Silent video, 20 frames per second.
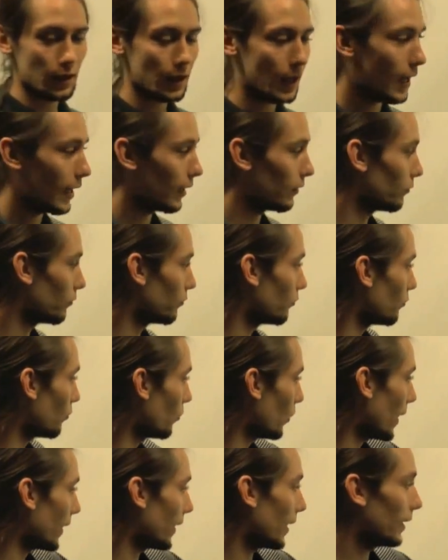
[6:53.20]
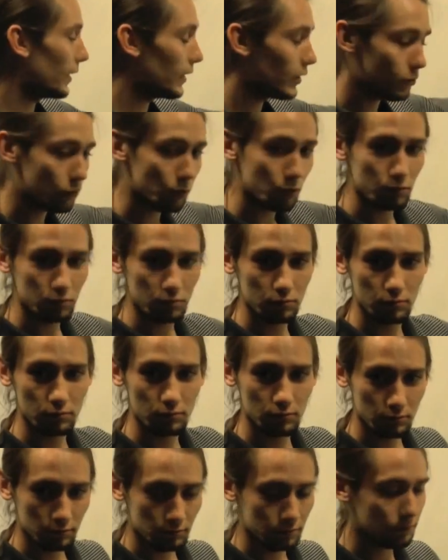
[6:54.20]
and where they're equal,
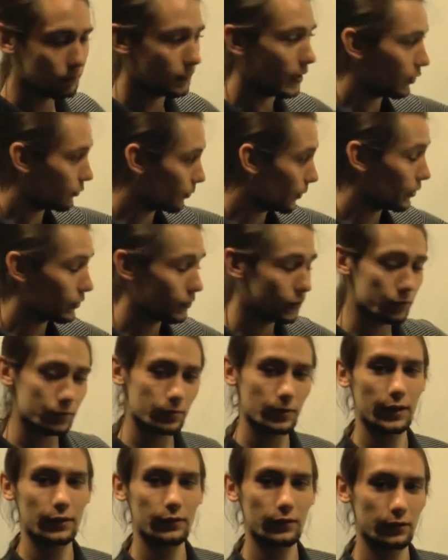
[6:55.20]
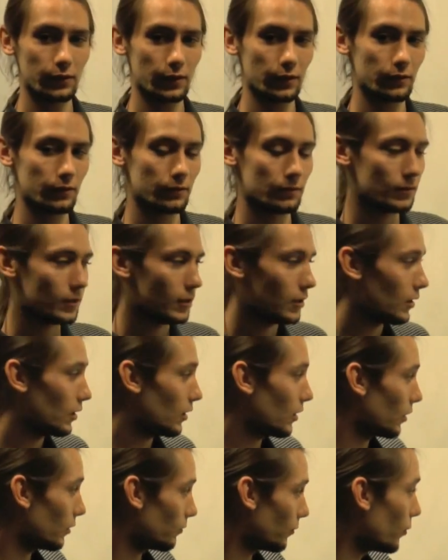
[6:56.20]
that's where your neutral axis is.
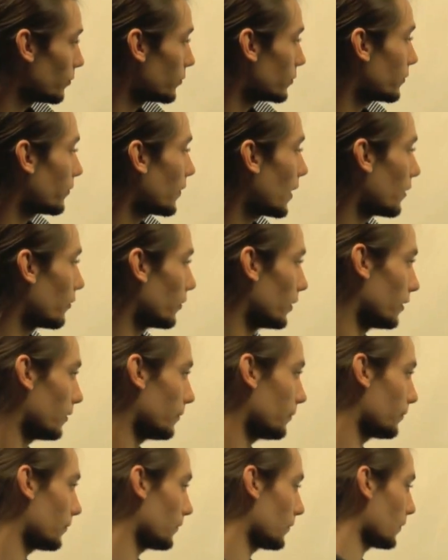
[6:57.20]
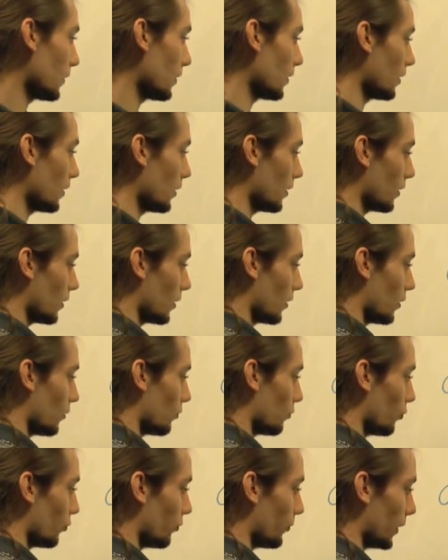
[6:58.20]
The moment of area
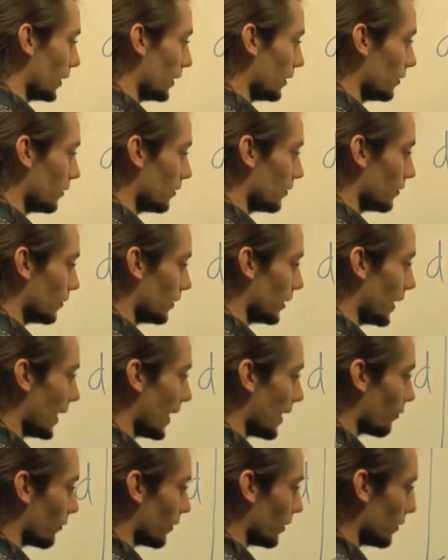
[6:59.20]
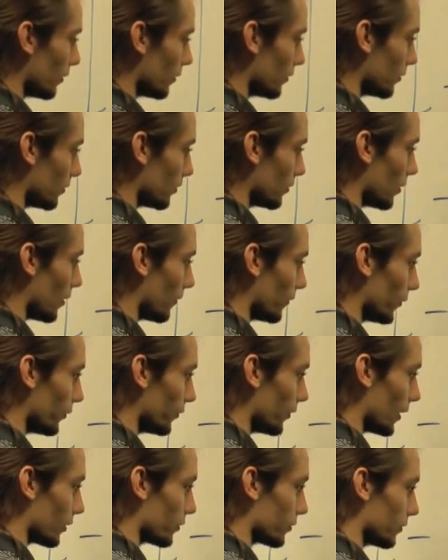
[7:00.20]
will be the area of the
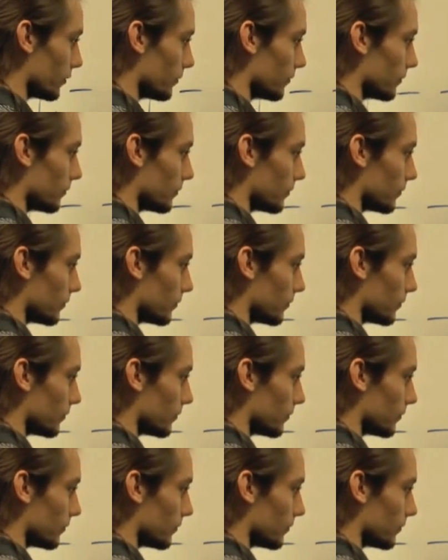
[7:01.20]
section